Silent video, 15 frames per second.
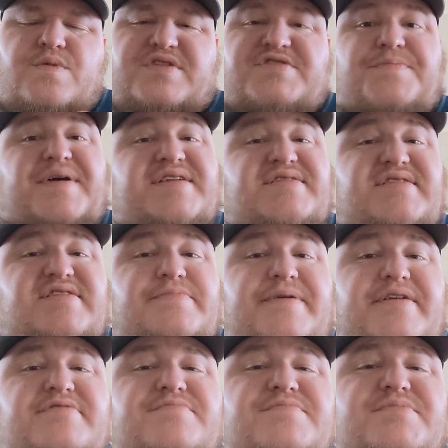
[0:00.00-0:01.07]
when Spicy
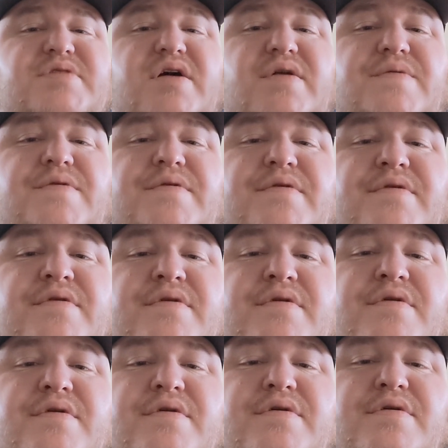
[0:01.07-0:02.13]
Spence was done
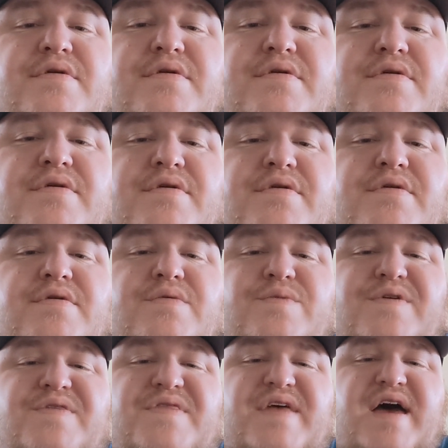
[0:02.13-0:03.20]

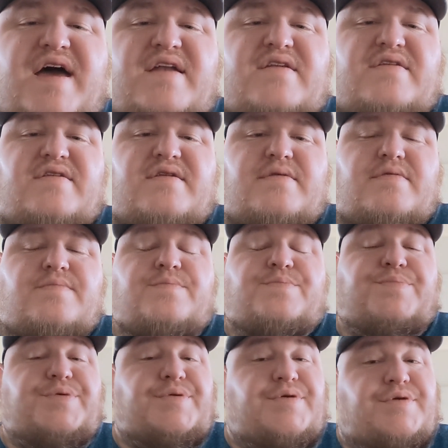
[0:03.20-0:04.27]
with that
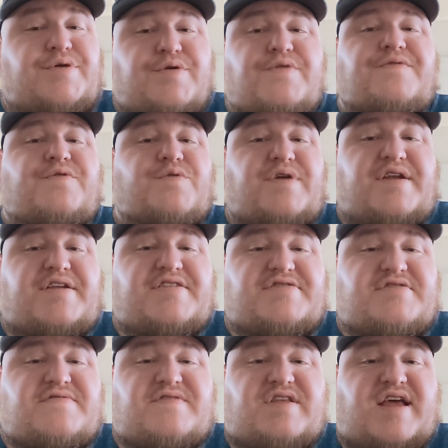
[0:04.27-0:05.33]
beautiful
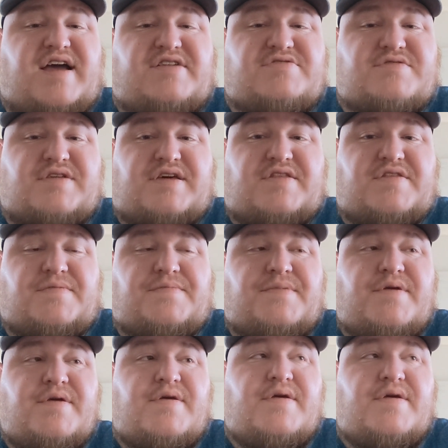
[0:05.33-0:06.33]
rendition of the national anthem,